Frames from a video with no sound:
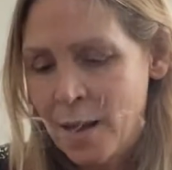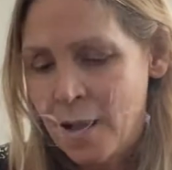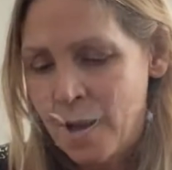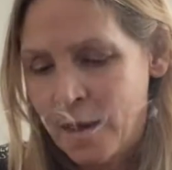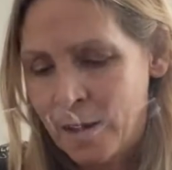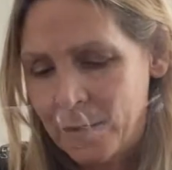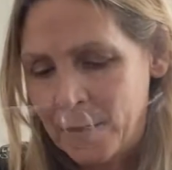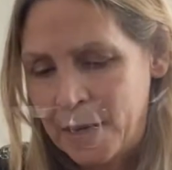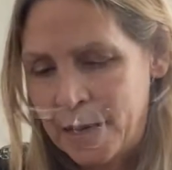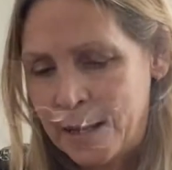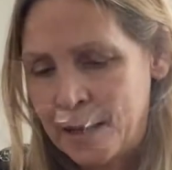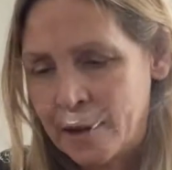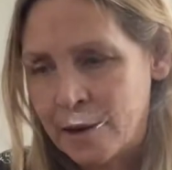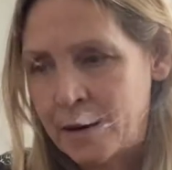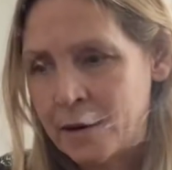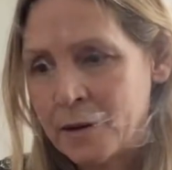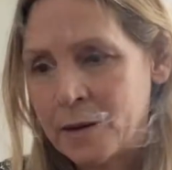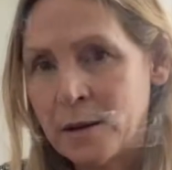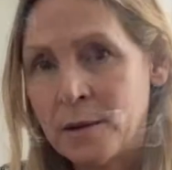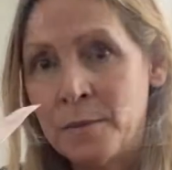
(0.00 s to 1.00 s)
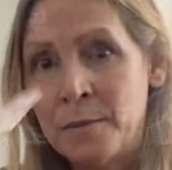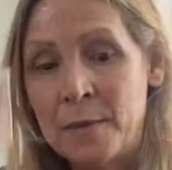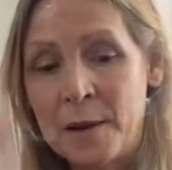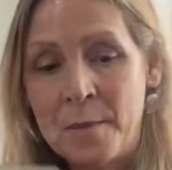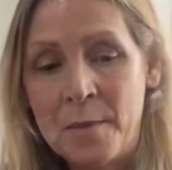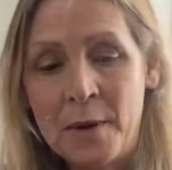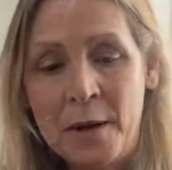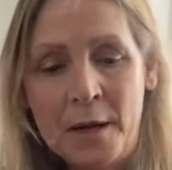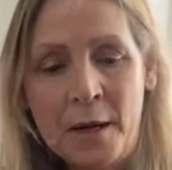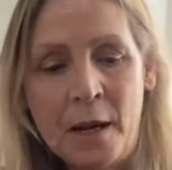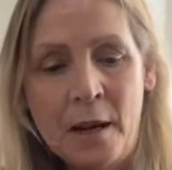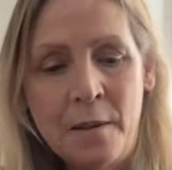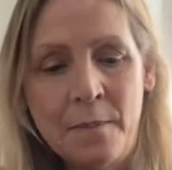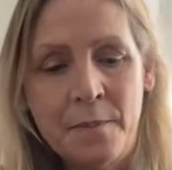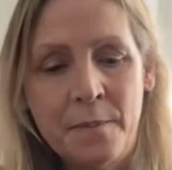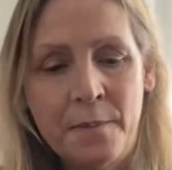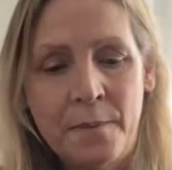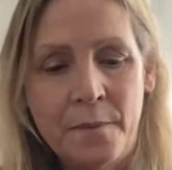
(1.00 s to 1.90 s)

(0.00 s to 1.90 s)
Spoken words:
I'm gonna get my money.